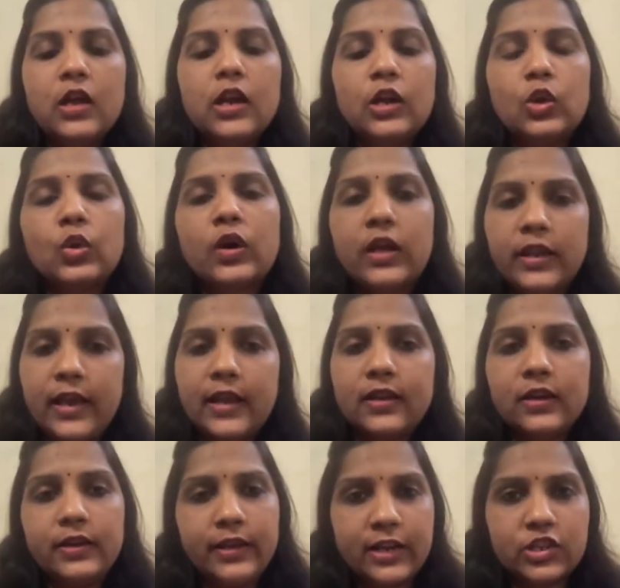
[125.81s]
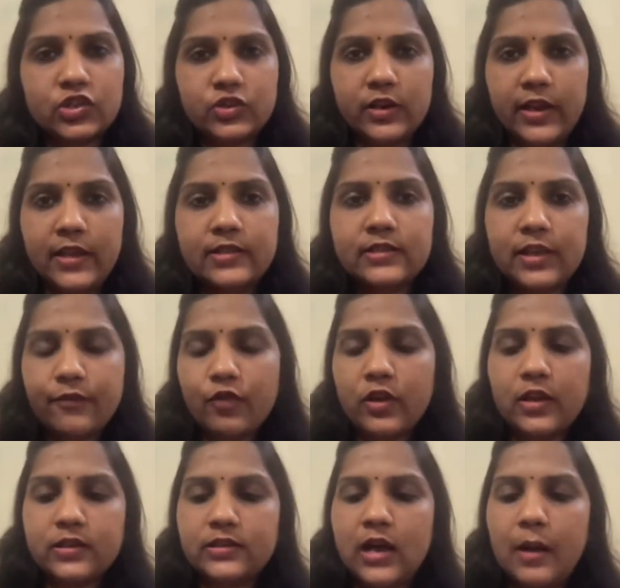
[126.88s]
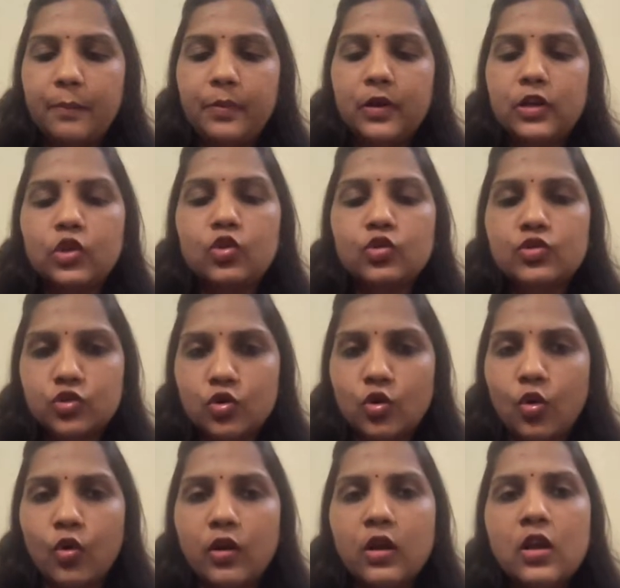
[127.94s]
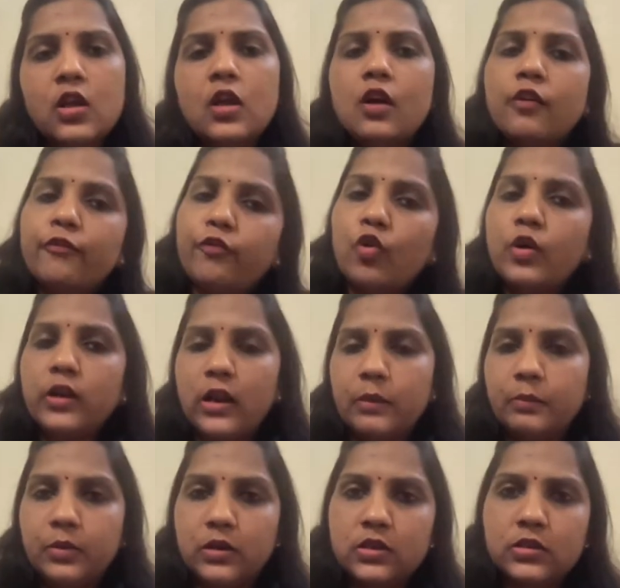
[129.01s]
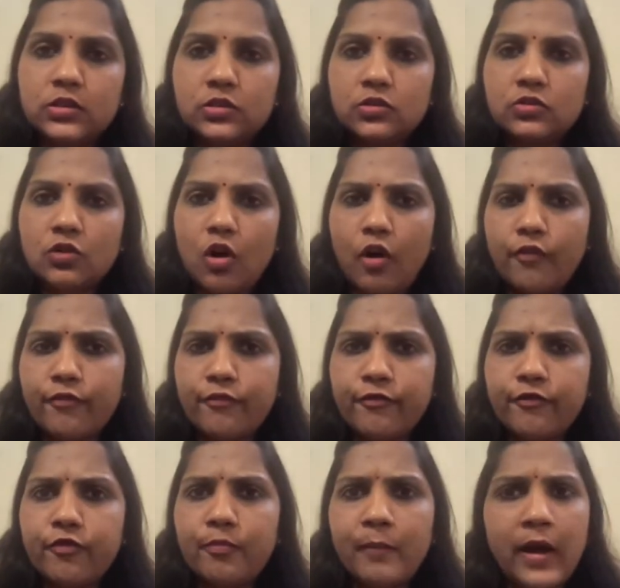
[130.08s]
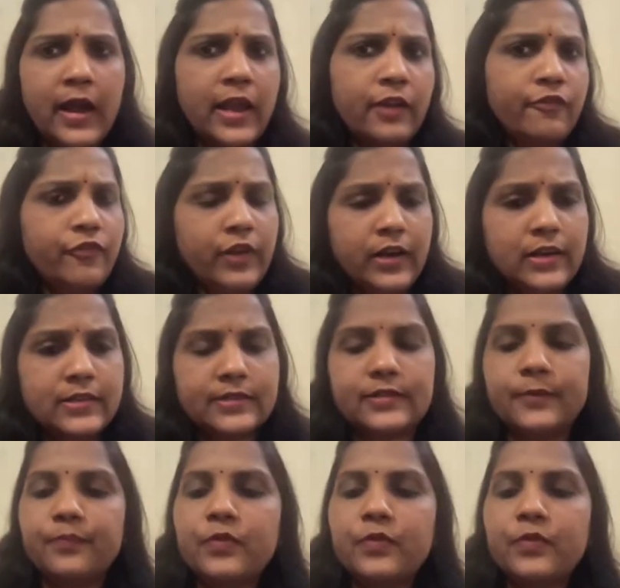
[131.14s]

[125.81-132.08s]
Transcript: To create a dictionary, say for example, to store phone numbers of my friends.